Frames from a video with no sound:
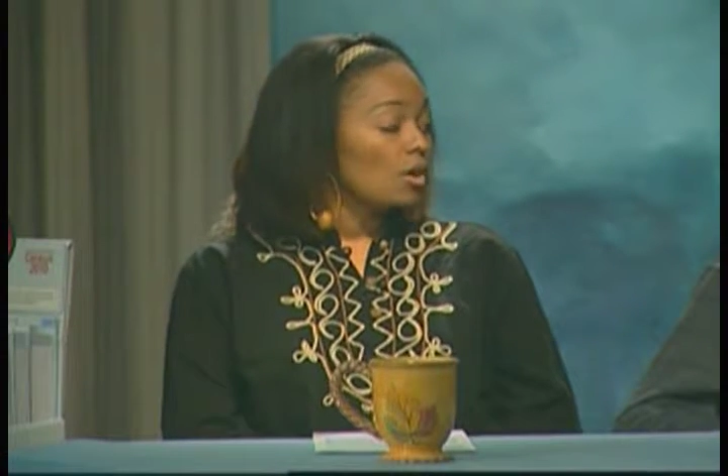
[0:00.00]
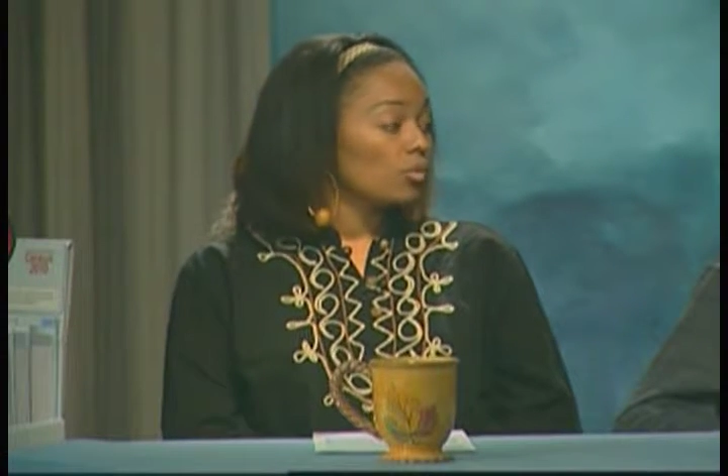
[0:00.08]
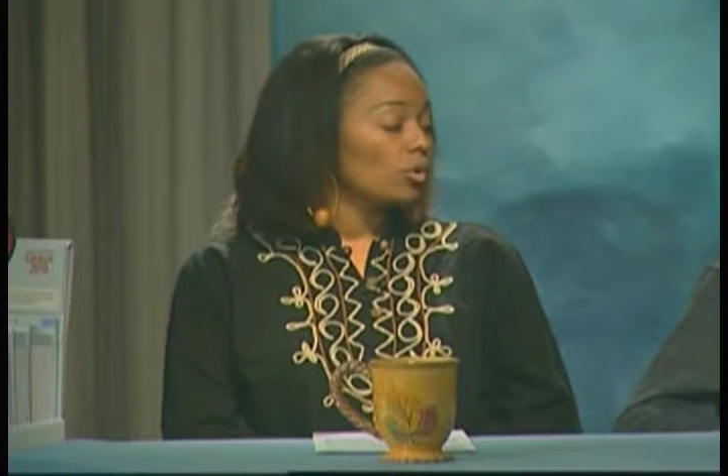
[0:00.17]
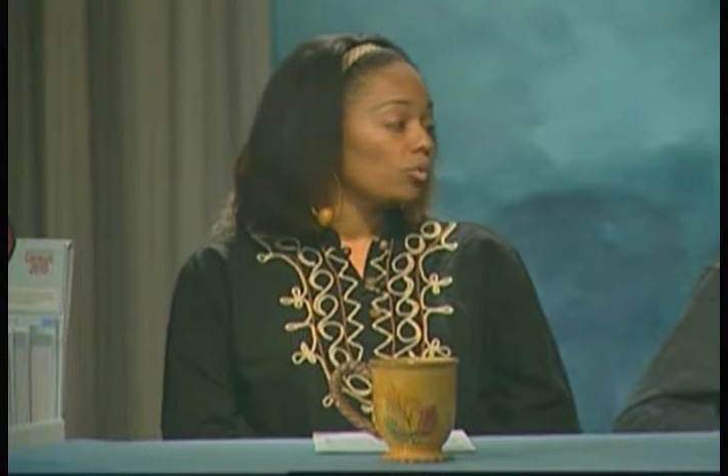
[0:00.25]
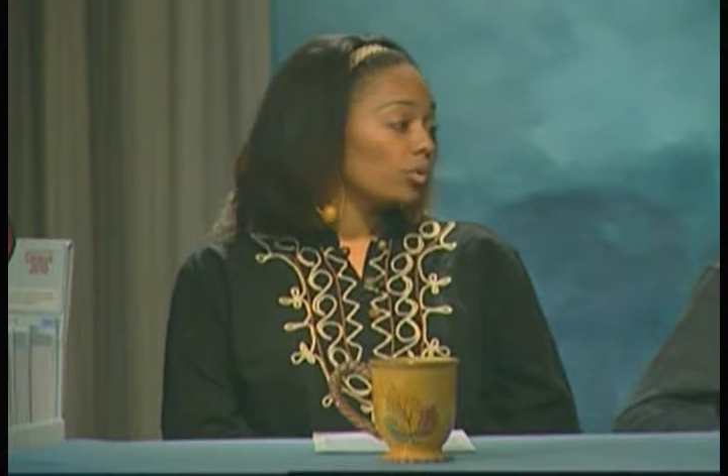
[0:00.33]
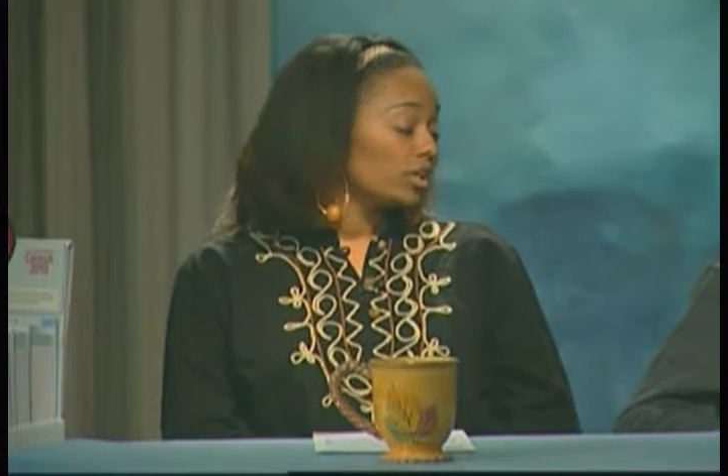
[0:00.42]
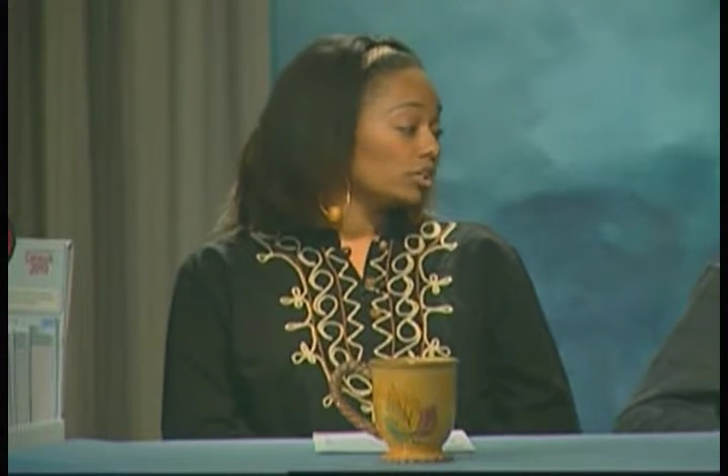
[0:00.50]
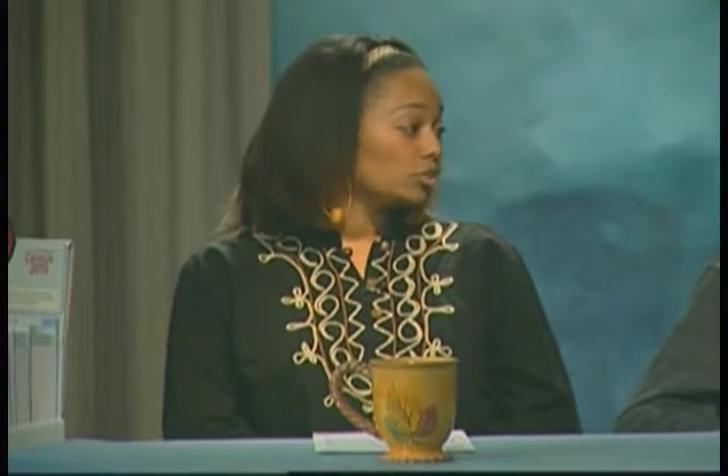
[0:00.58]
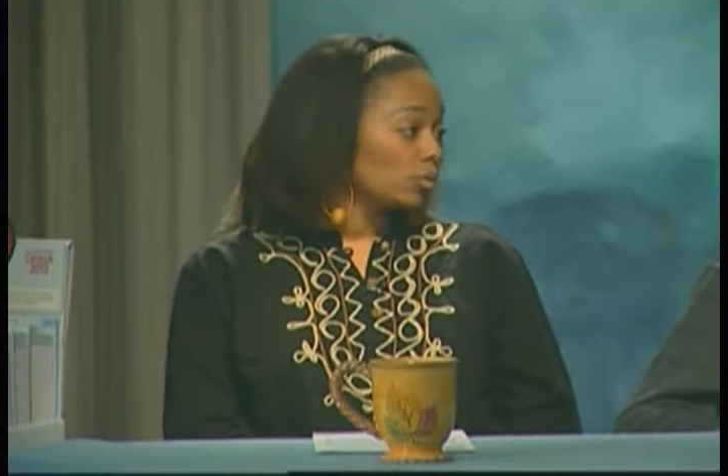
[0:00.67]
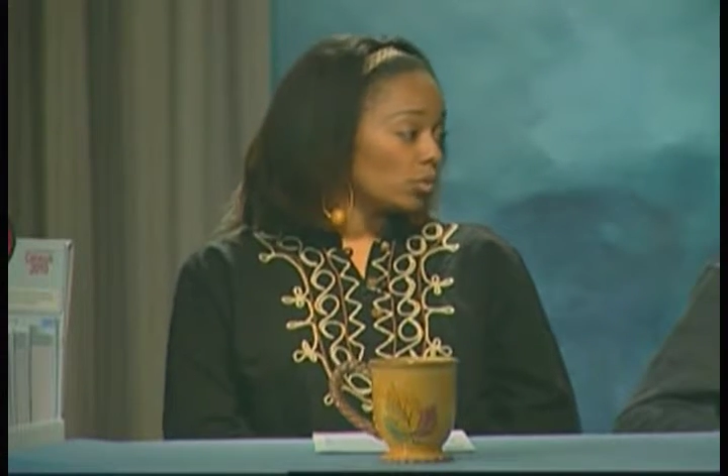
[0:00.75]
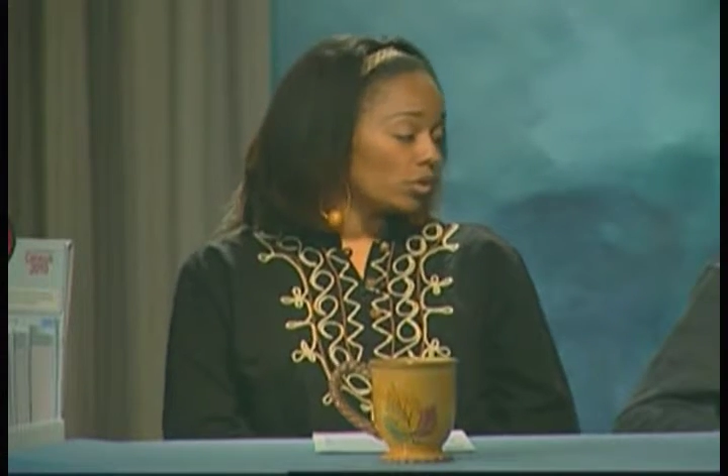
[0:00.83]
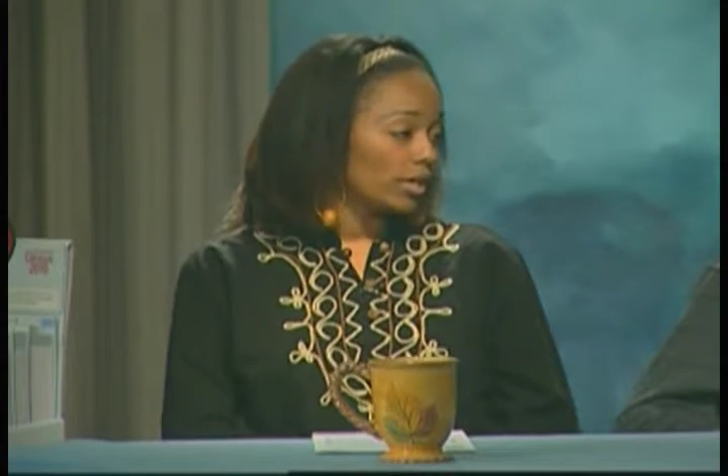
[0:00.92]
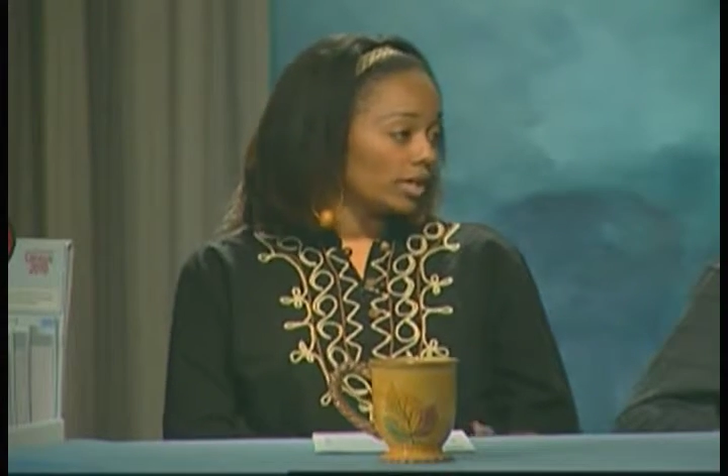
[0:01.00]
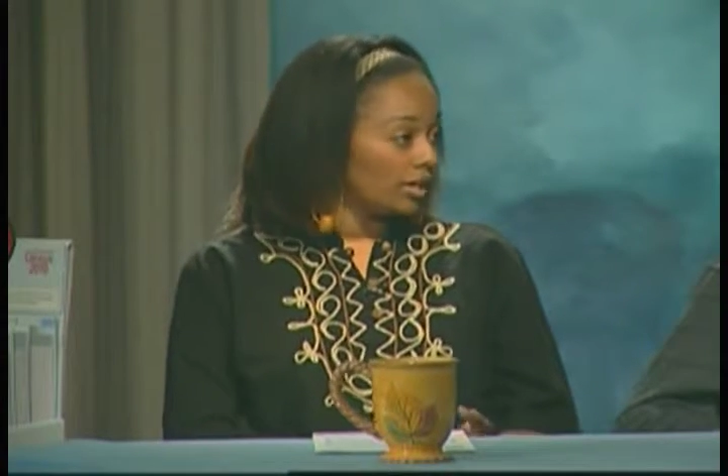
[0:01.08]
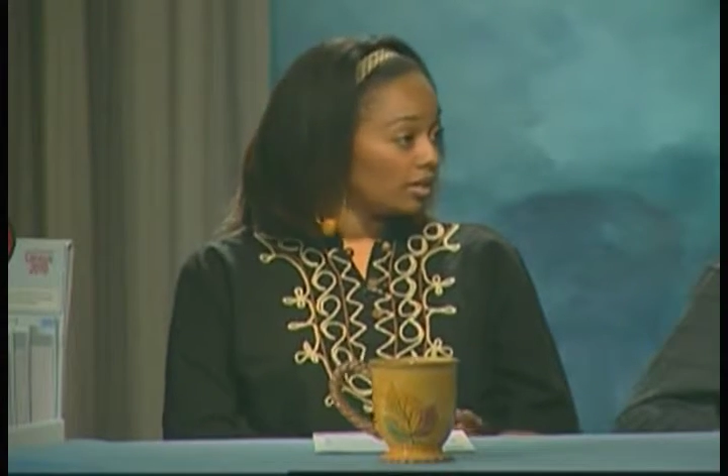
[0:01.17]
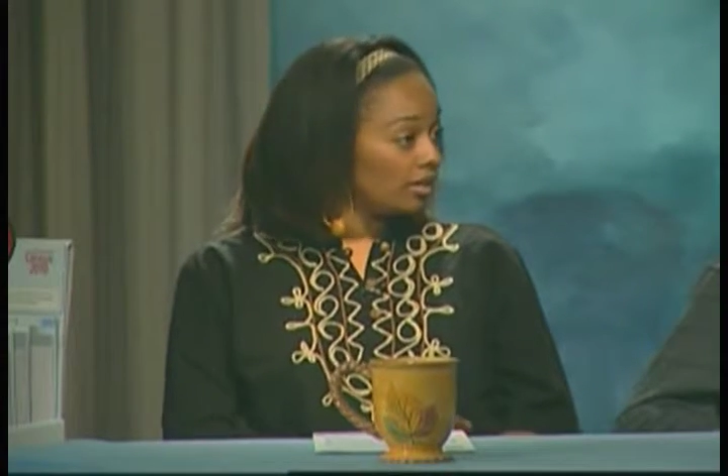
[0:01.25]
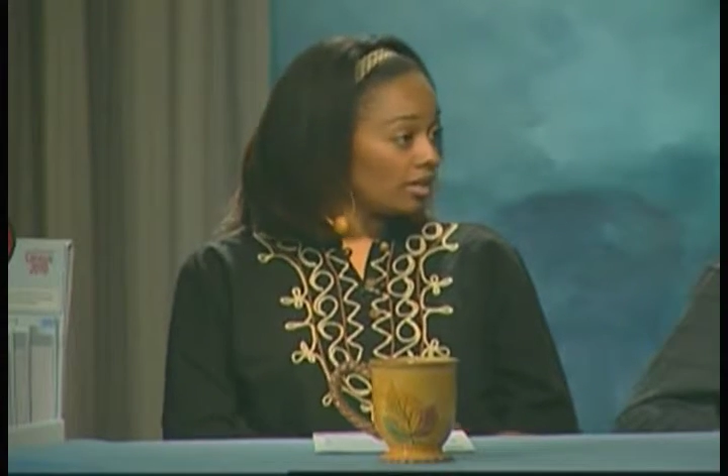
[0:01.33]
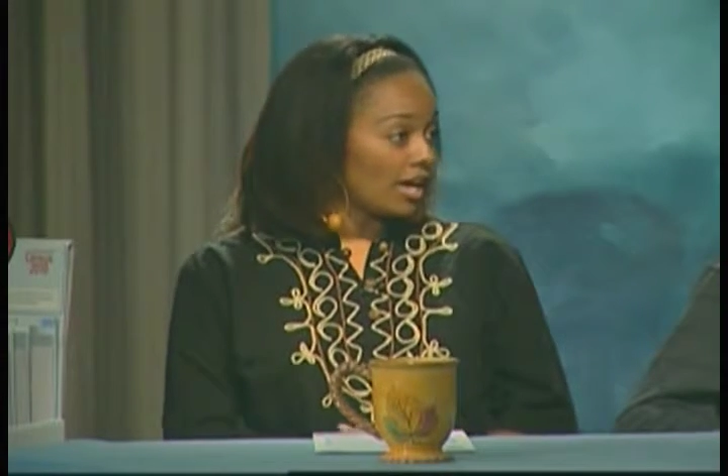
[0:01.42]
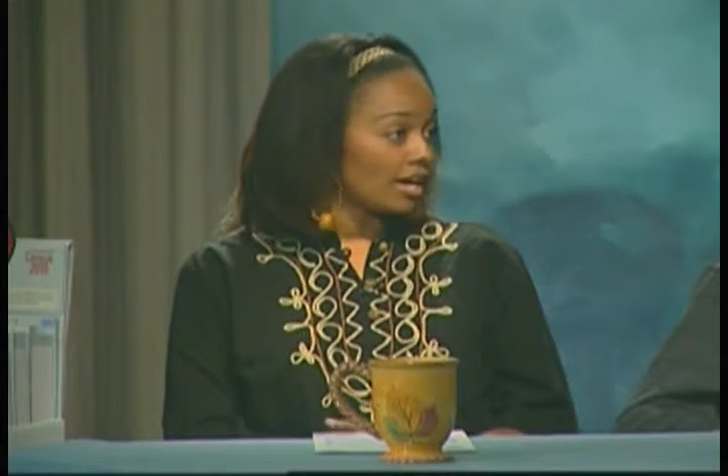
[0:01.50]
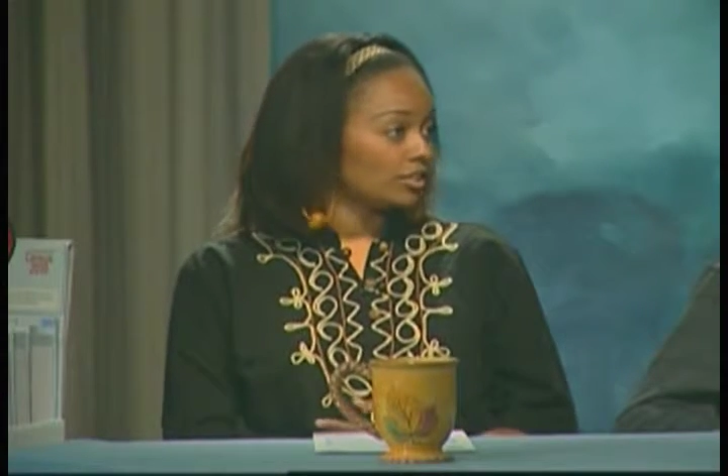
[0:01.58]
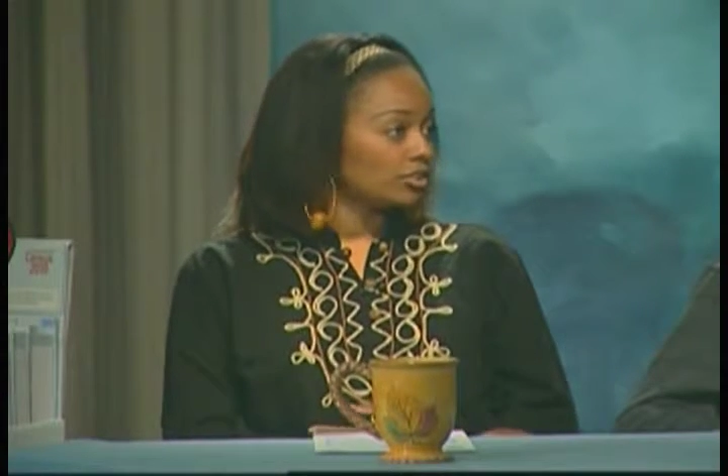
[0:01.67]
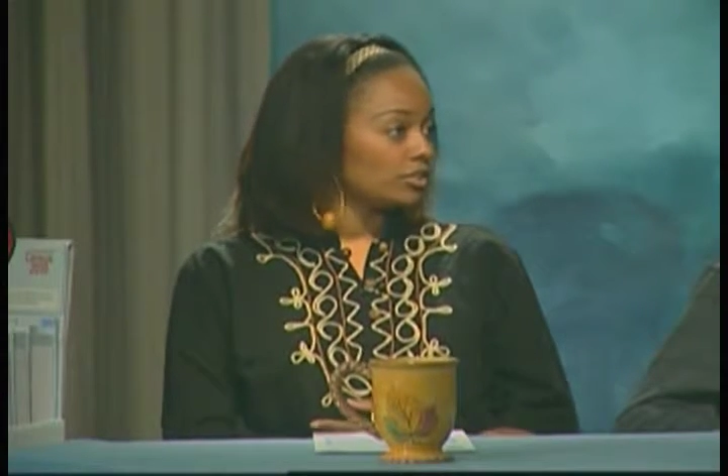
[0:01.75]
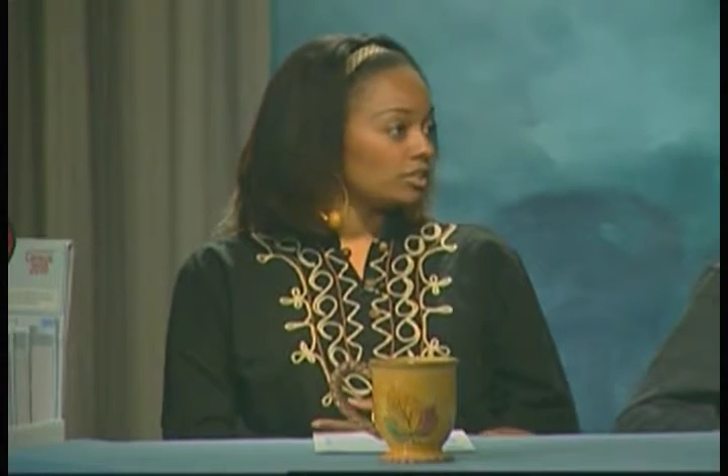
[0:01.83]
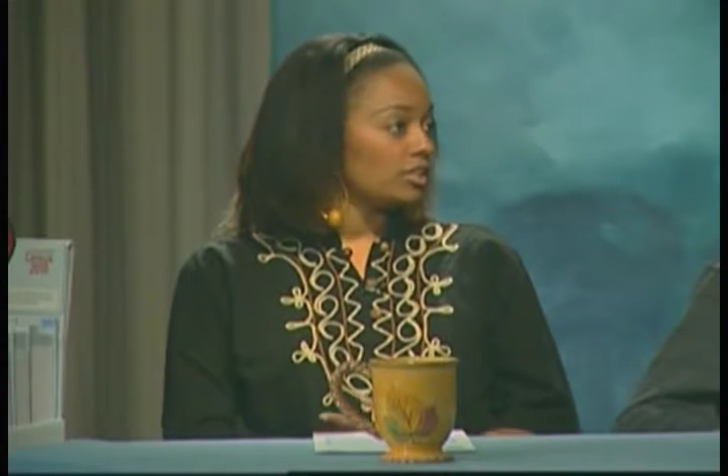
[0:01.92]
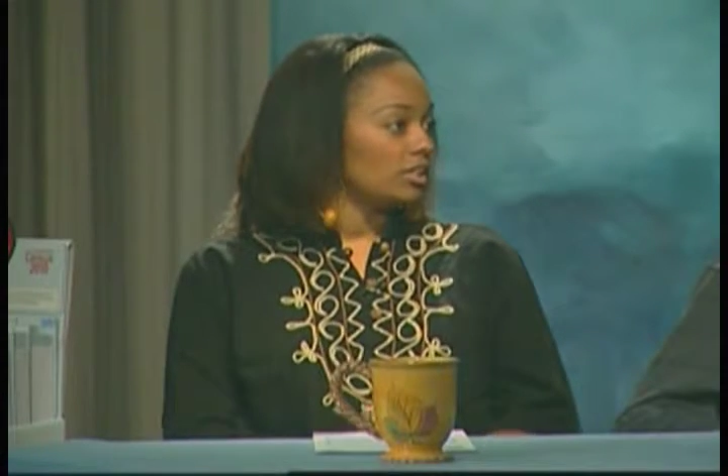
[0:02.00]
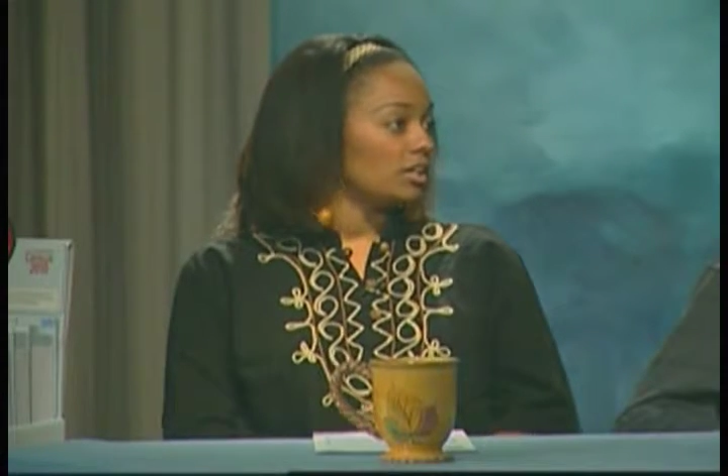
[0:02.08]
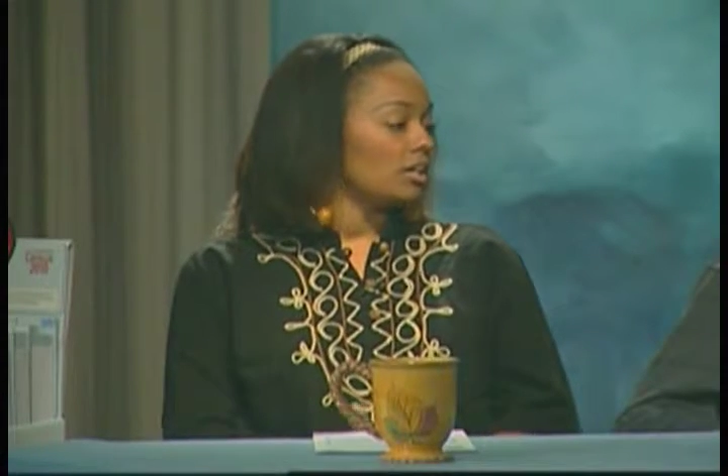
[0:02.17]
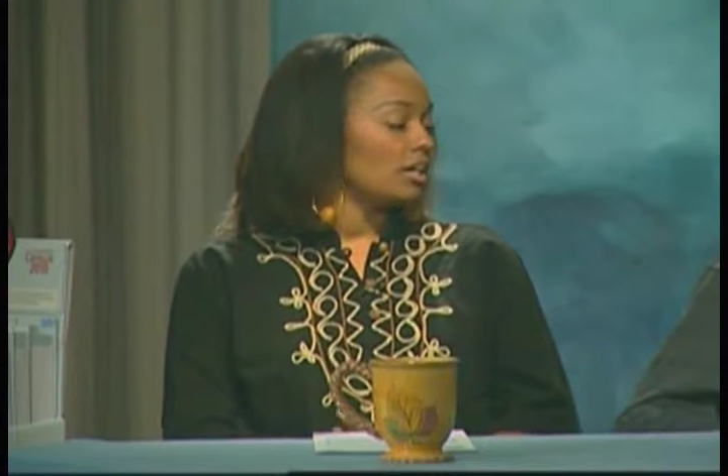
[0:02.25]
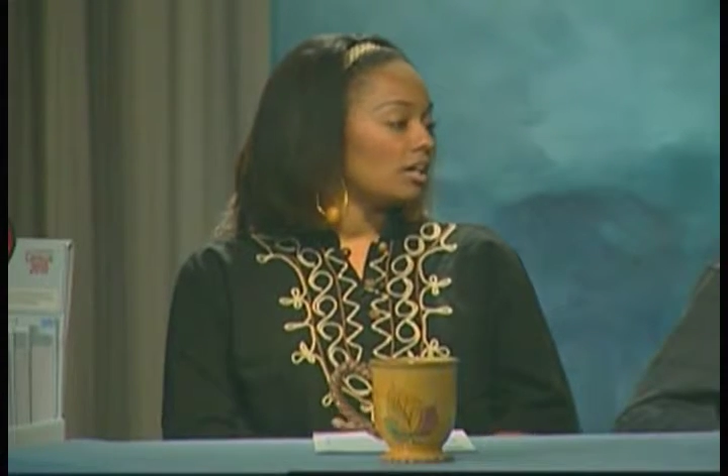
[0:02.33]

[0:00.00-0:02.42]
Well, we are sworn in, actually.